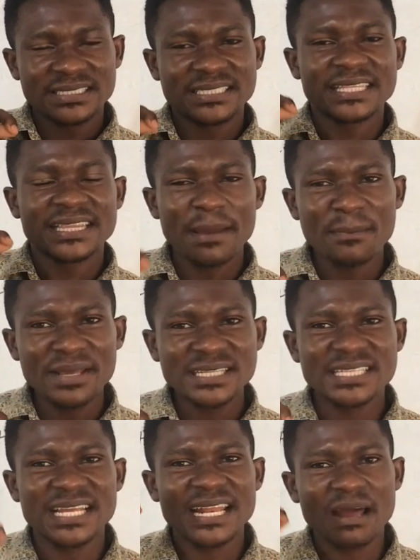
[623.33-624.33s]

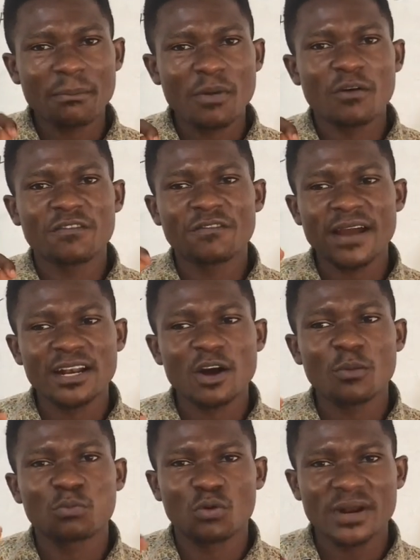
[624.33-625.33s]
determines the number of
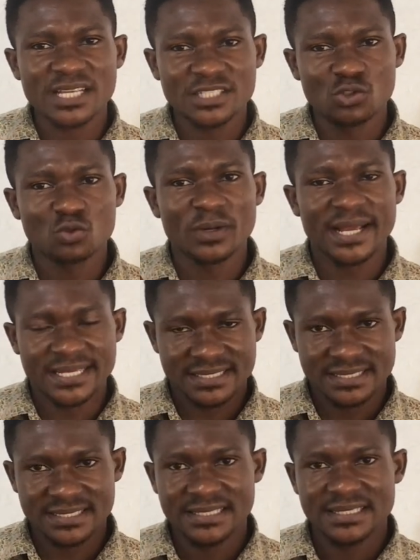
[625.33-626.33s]
final products you will get
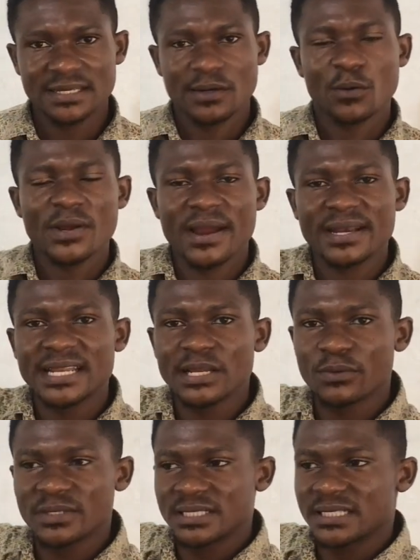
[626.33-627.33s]
when you are
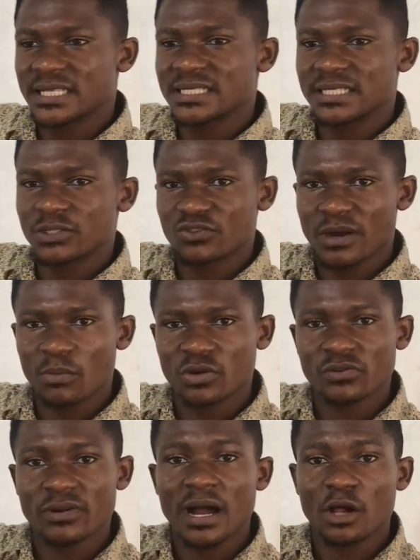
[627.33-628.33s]
dealing with these
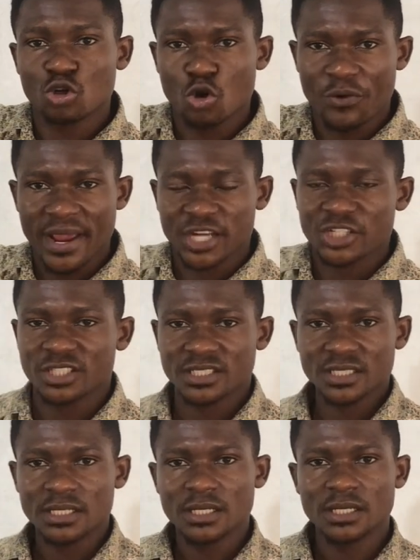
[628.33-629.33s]
intramolecular aldol reactions.
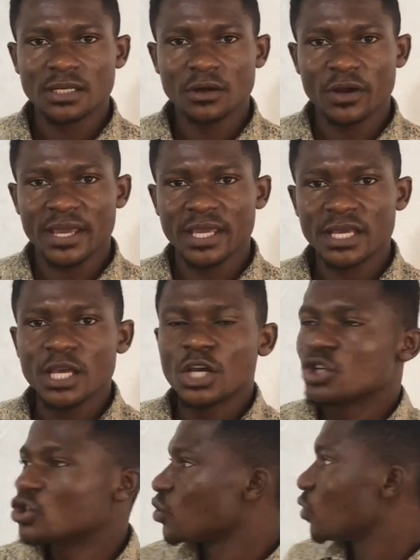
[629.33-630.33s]
Okay,
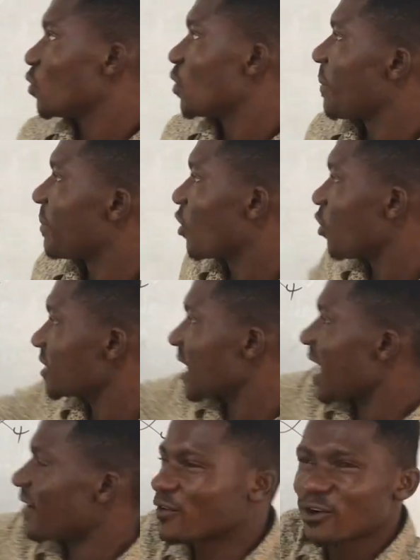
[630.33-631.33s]
so because
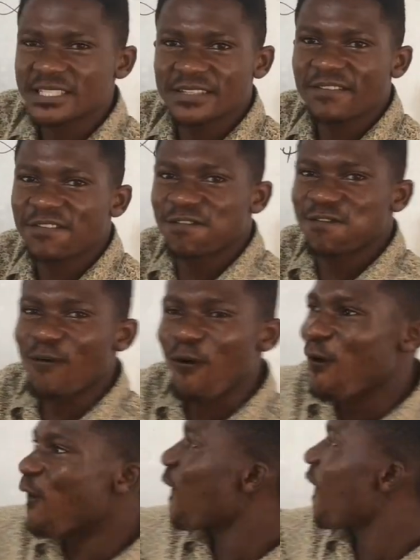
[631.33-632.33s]
I have gotten
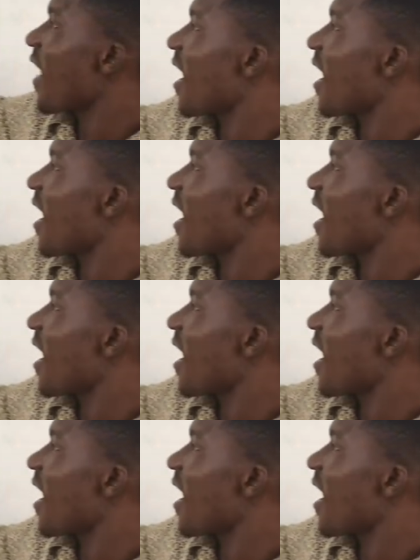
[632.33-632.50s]
4